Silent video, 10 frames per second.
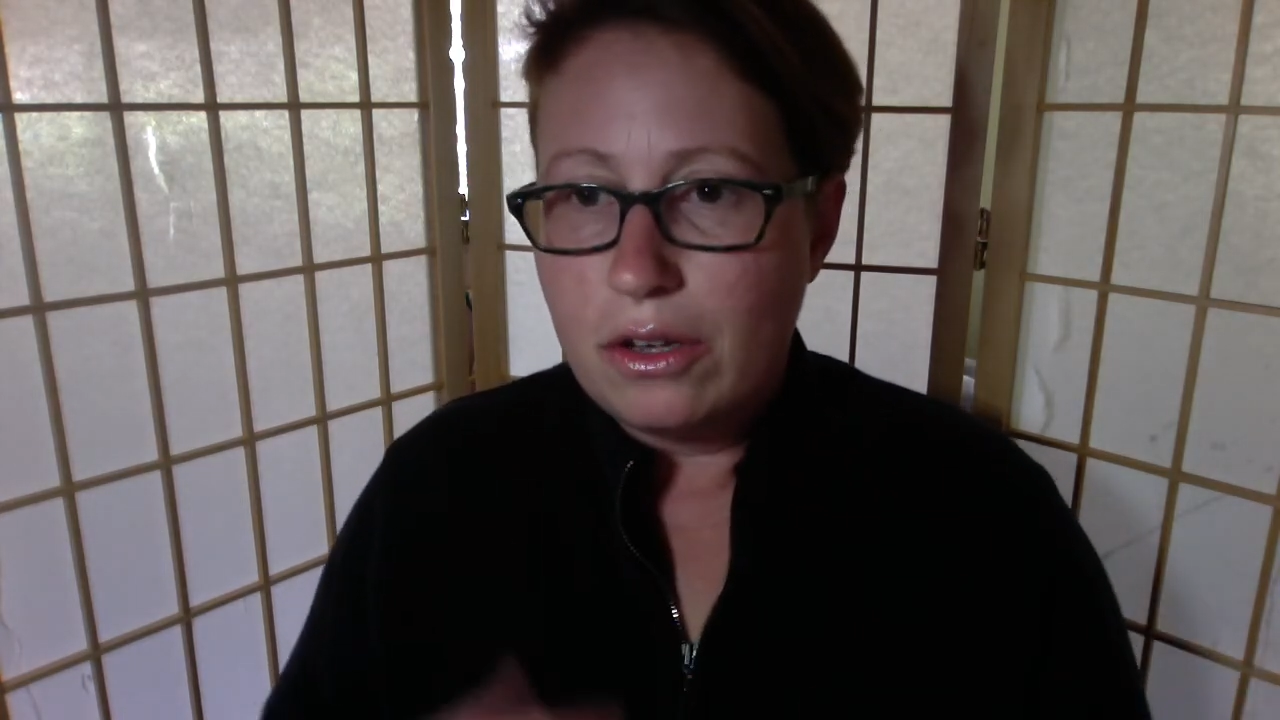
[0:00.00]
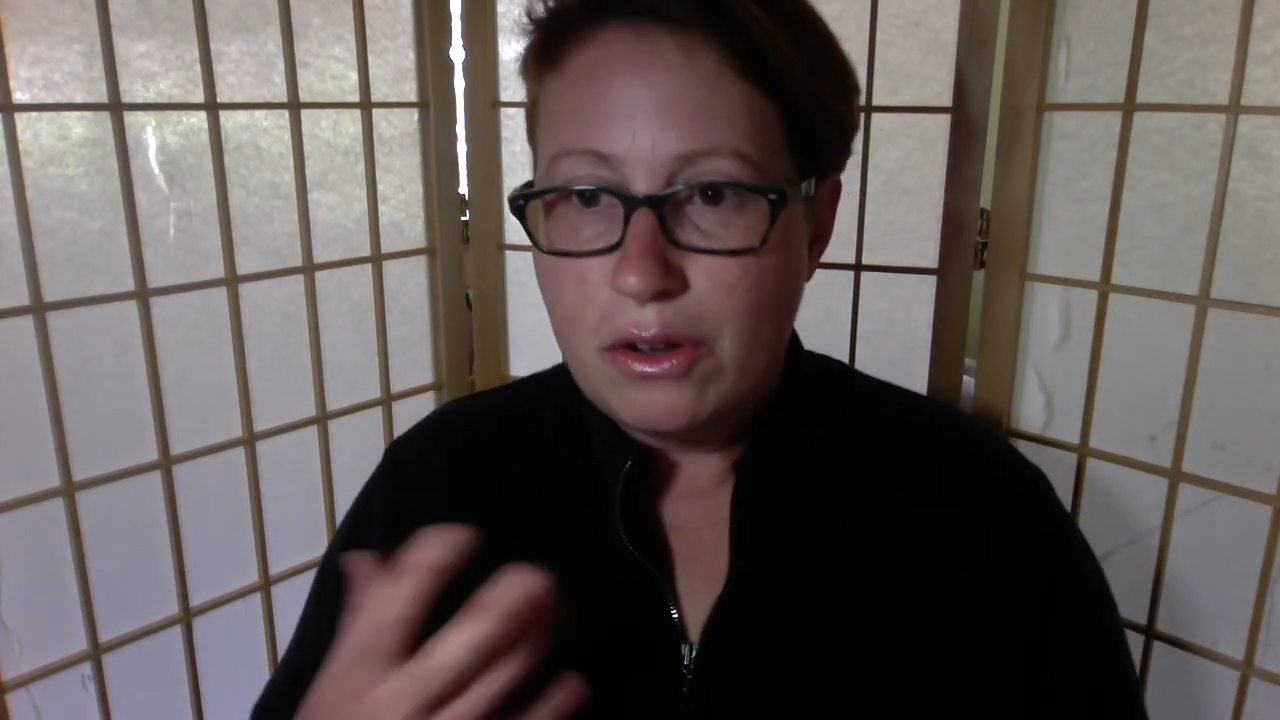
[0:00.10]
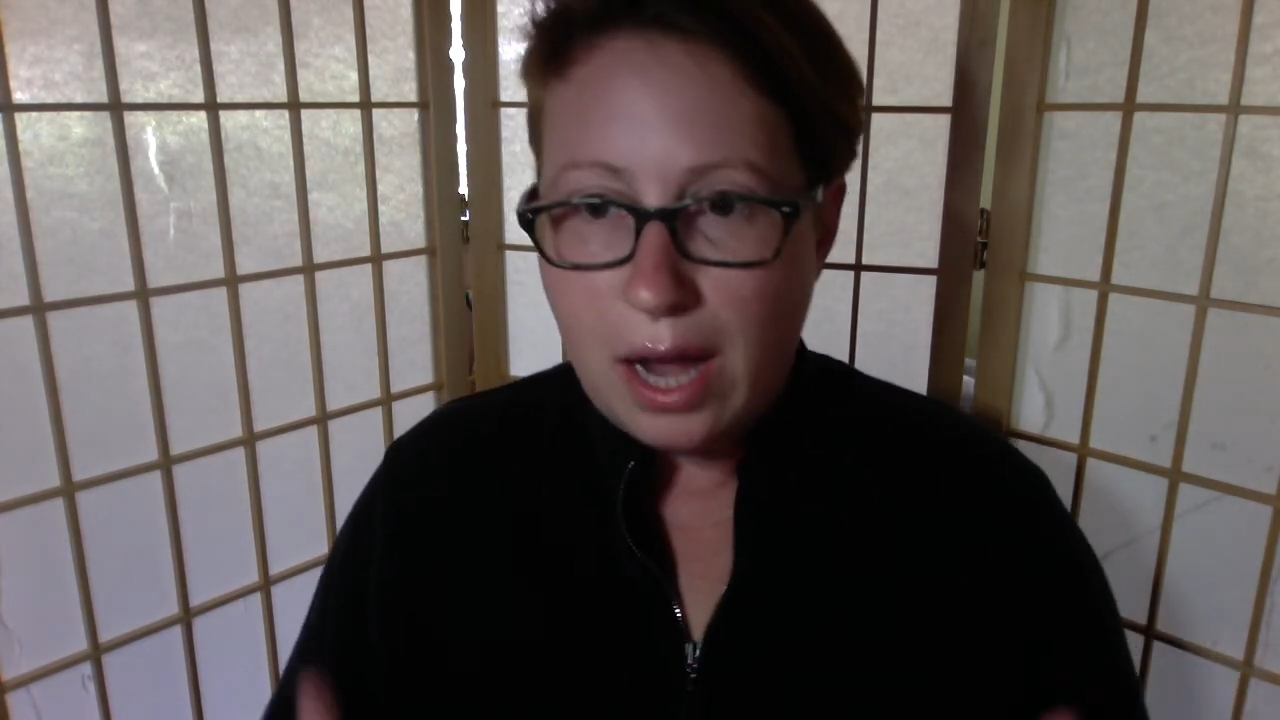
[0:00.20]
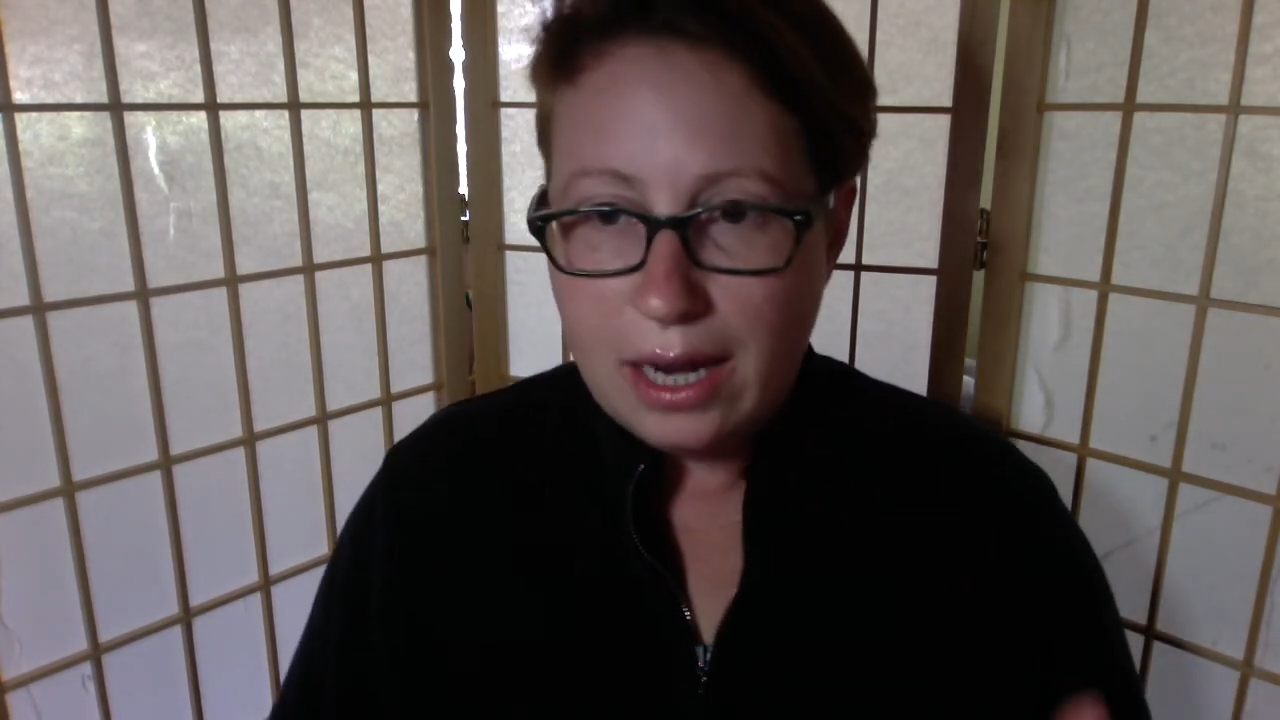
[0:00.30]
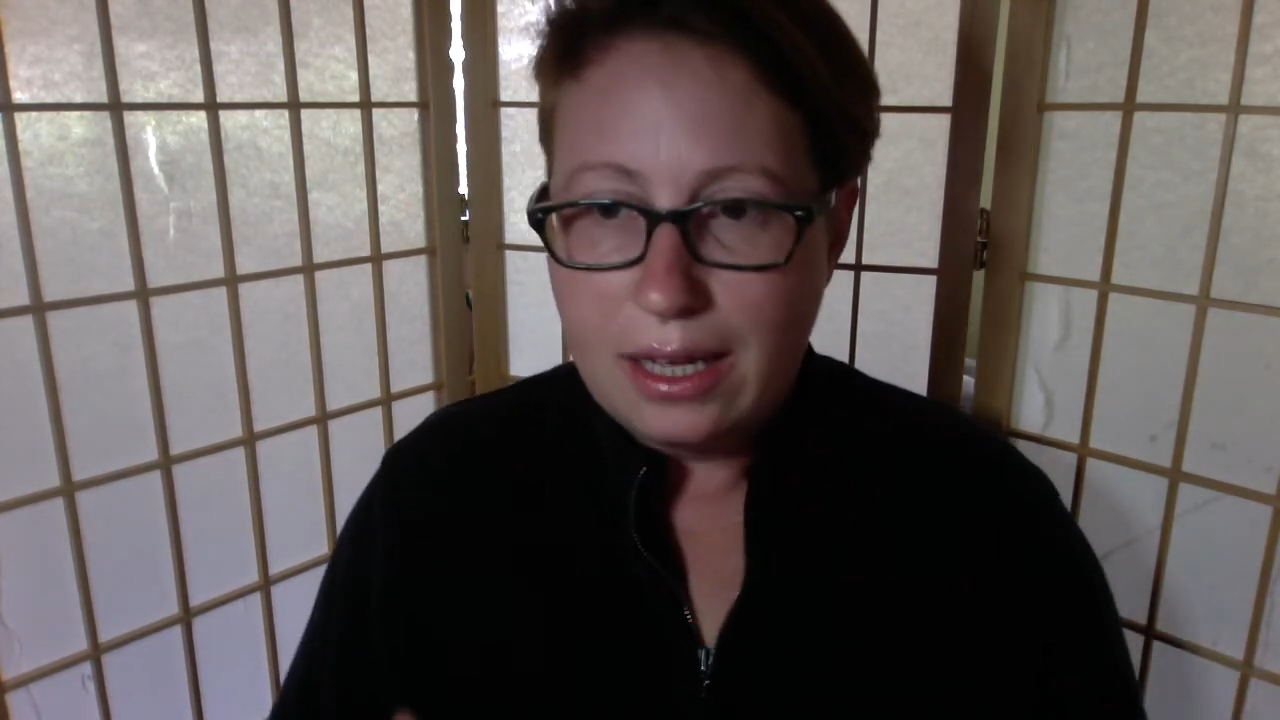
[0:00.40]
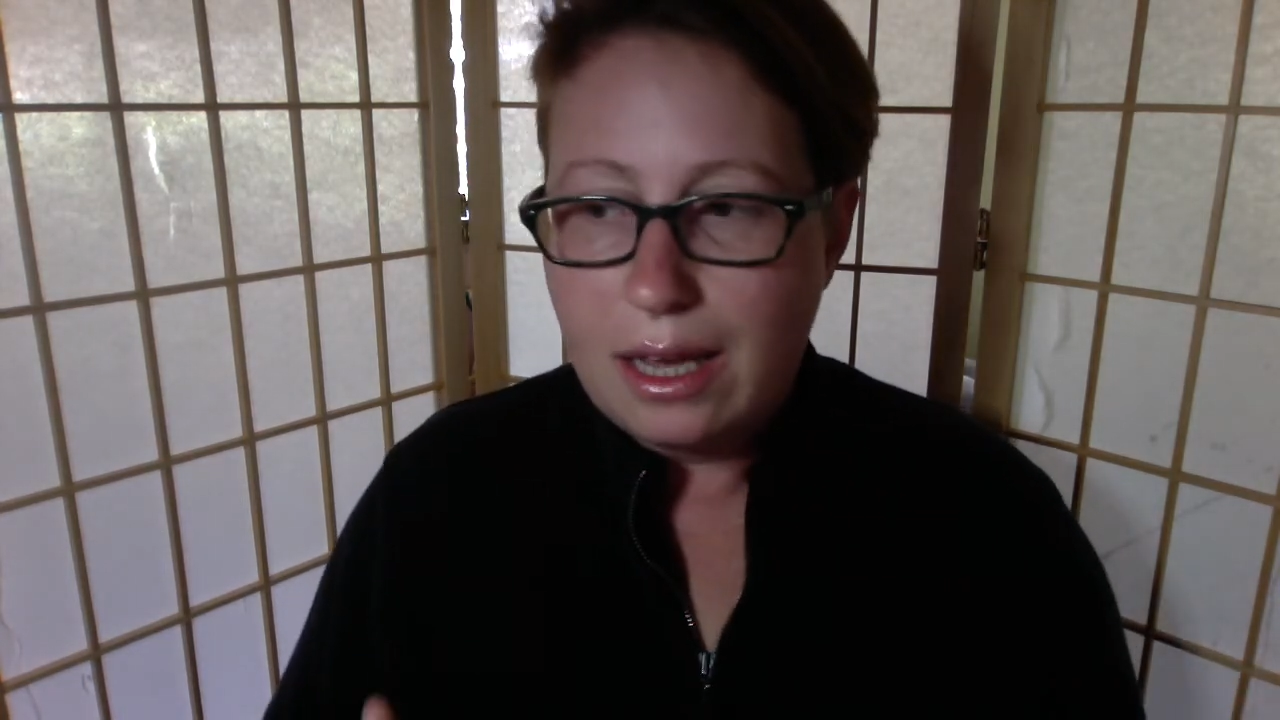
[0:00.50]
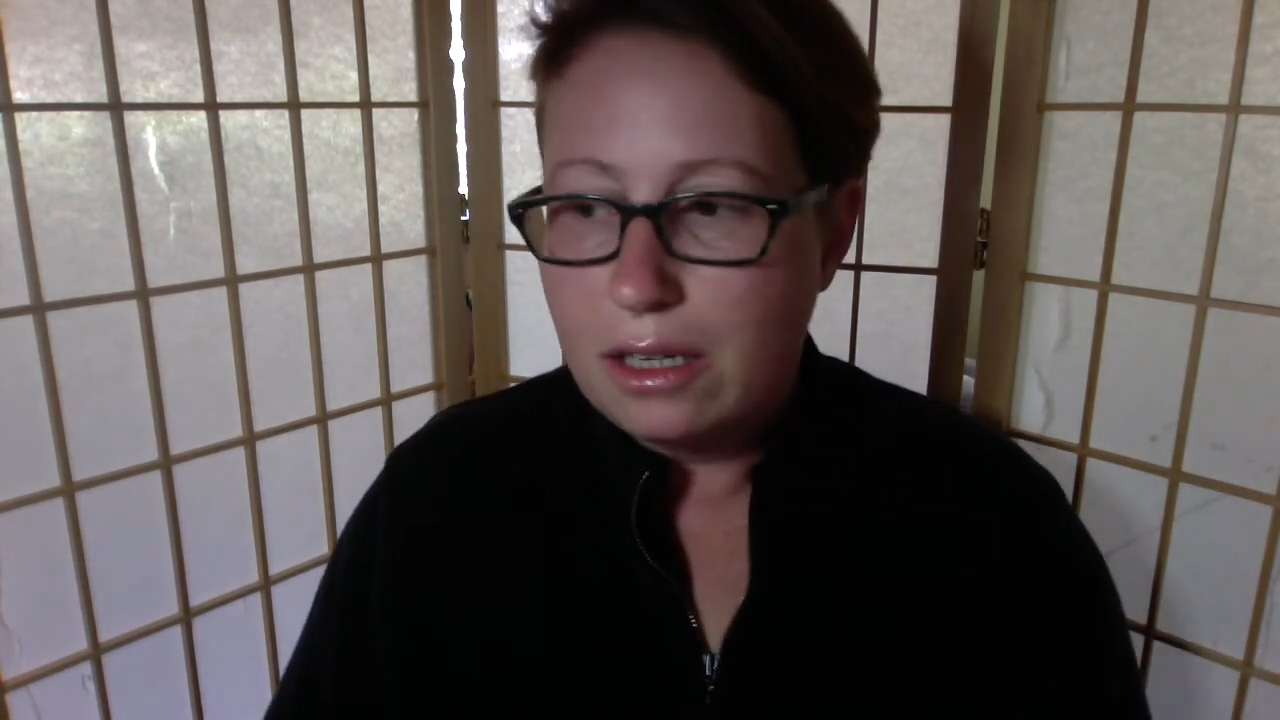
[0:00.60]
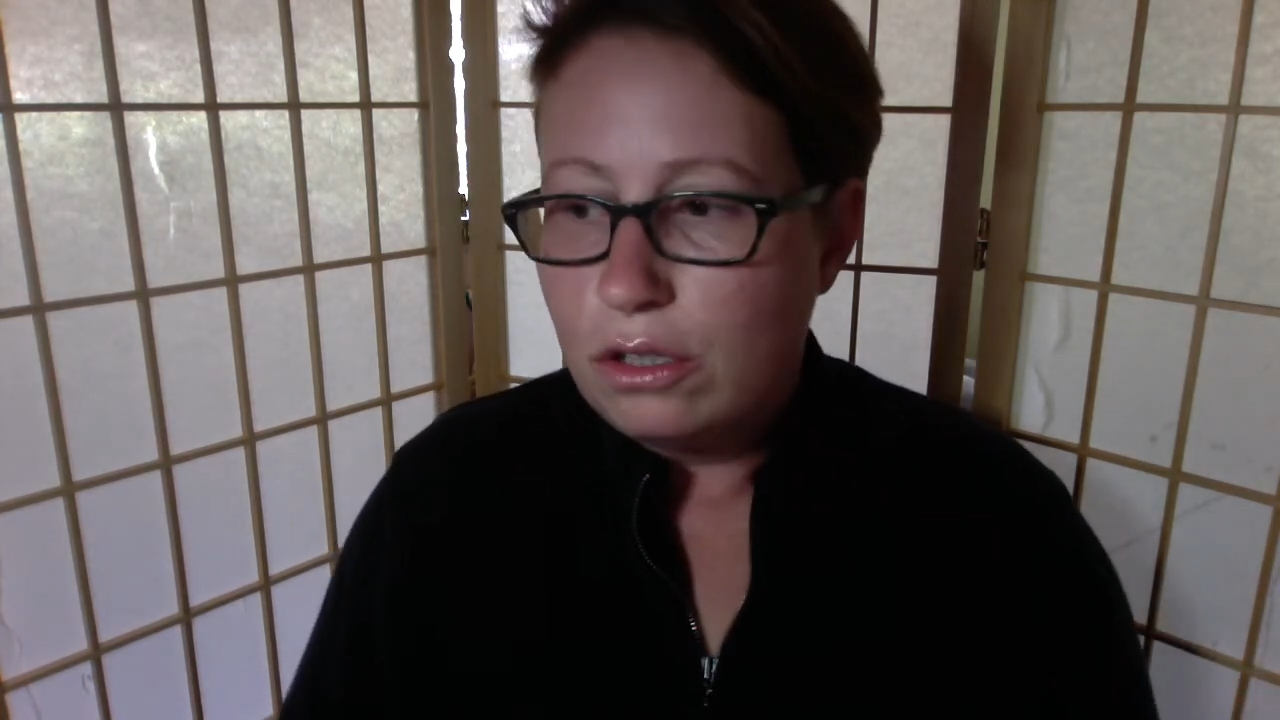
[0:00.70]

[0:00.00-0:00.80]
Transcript: you kind of get a